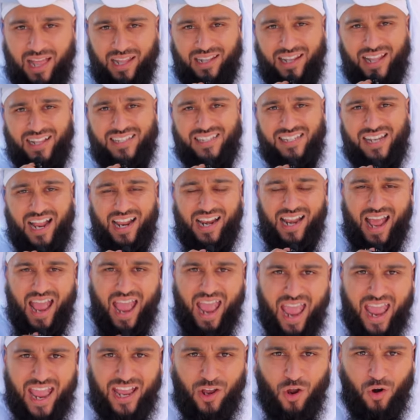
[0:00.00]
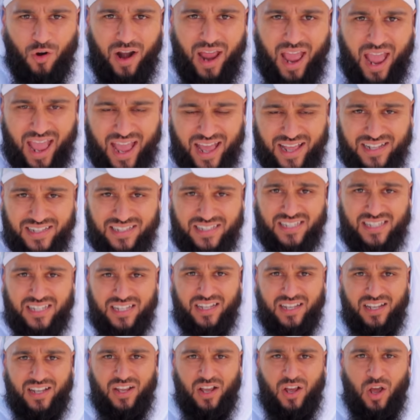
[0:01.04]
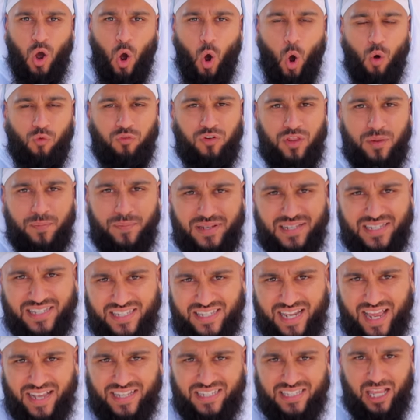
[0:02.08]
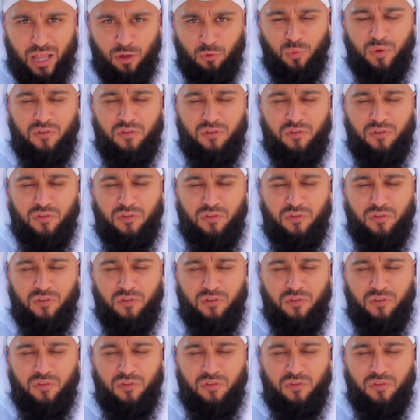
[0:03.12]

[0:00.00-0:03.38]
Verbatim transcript: Let's not hang our heads over the mistakes that